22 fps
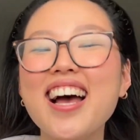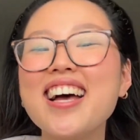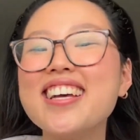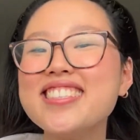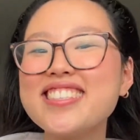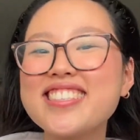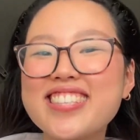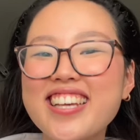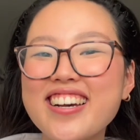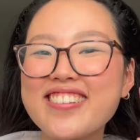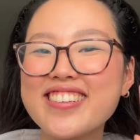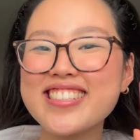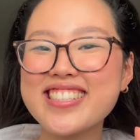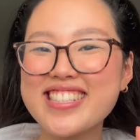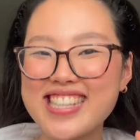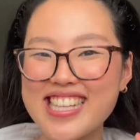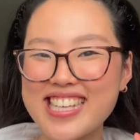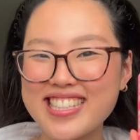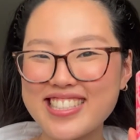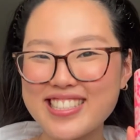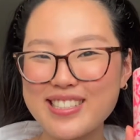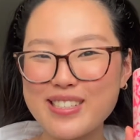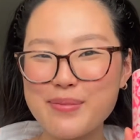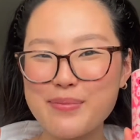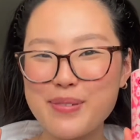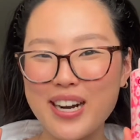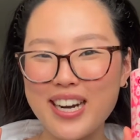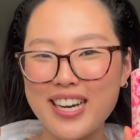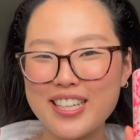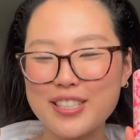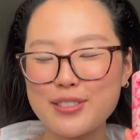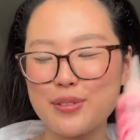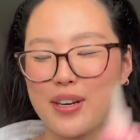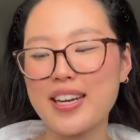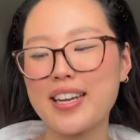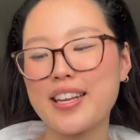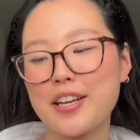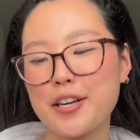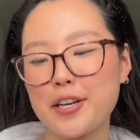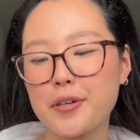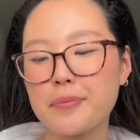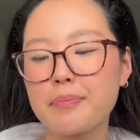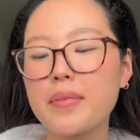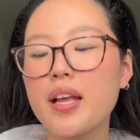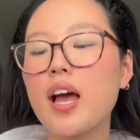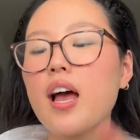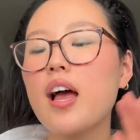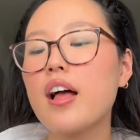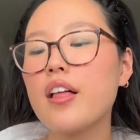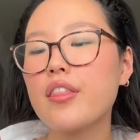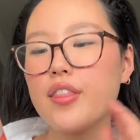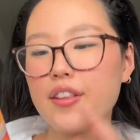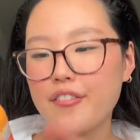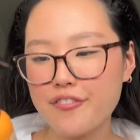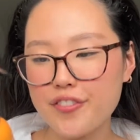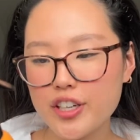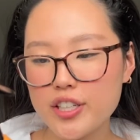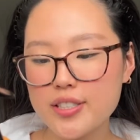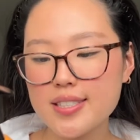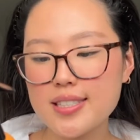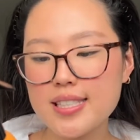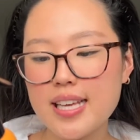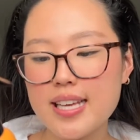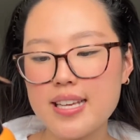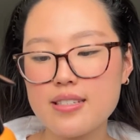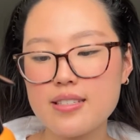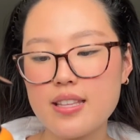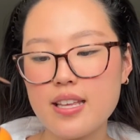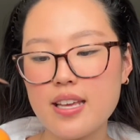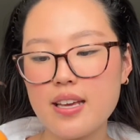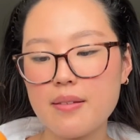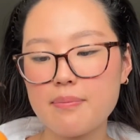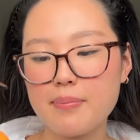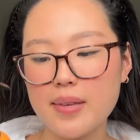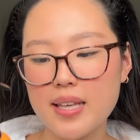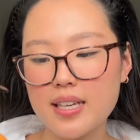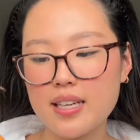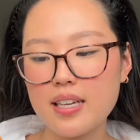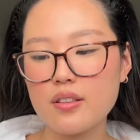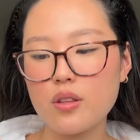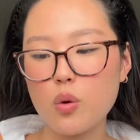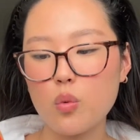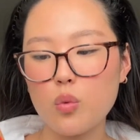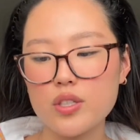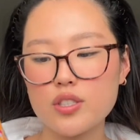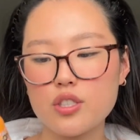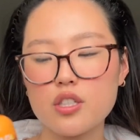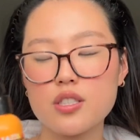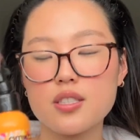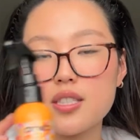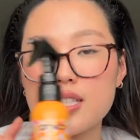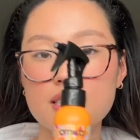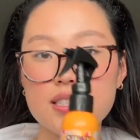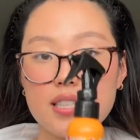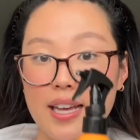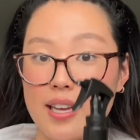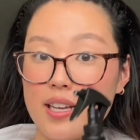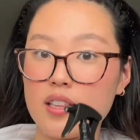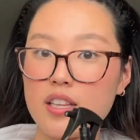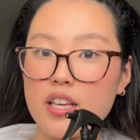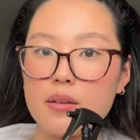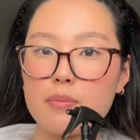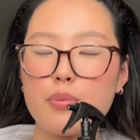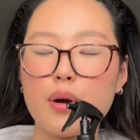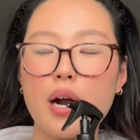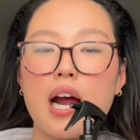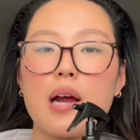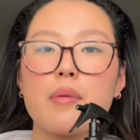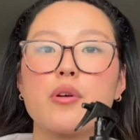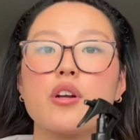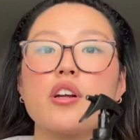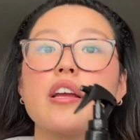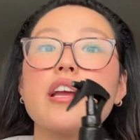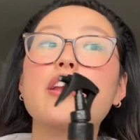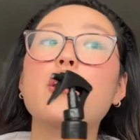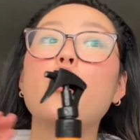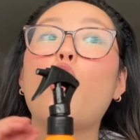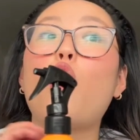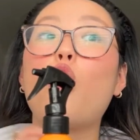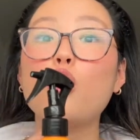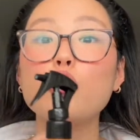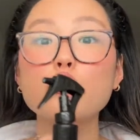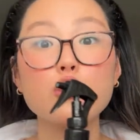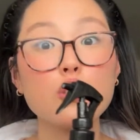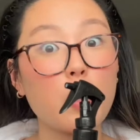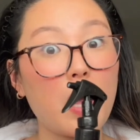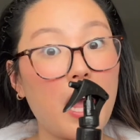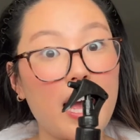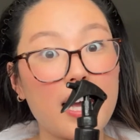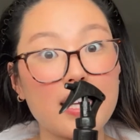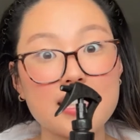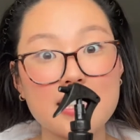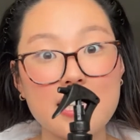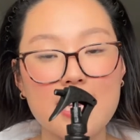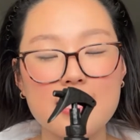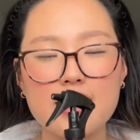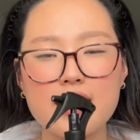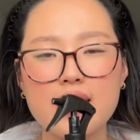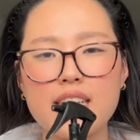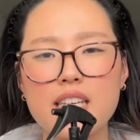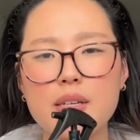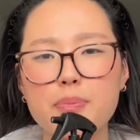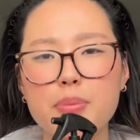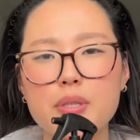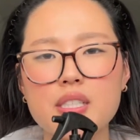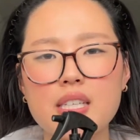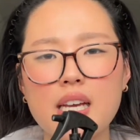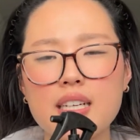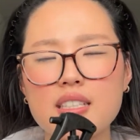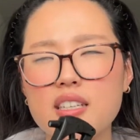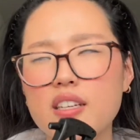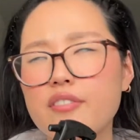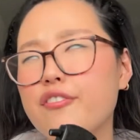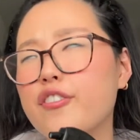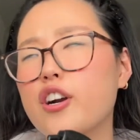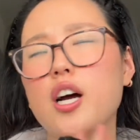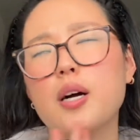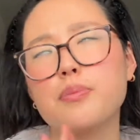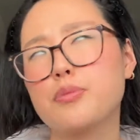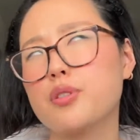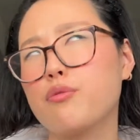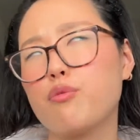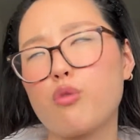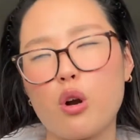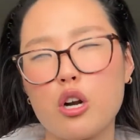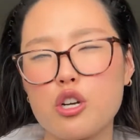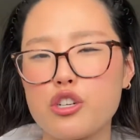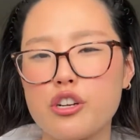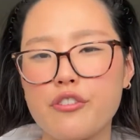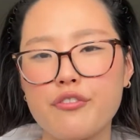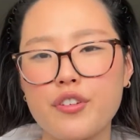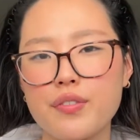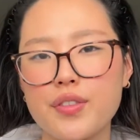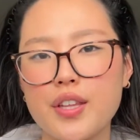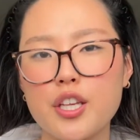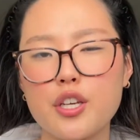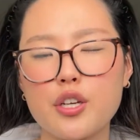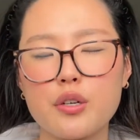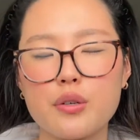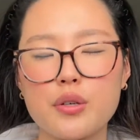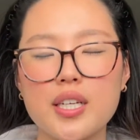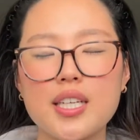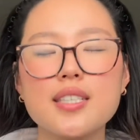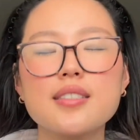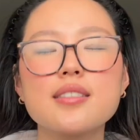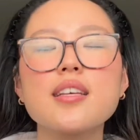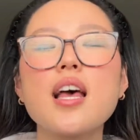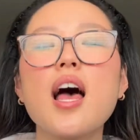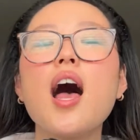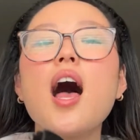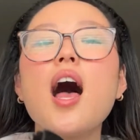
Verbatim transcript: so it's these two products right here. The first is the Amika The Wizard Detangling Primer. It also acts as a heat protectant for up to 450 degrees.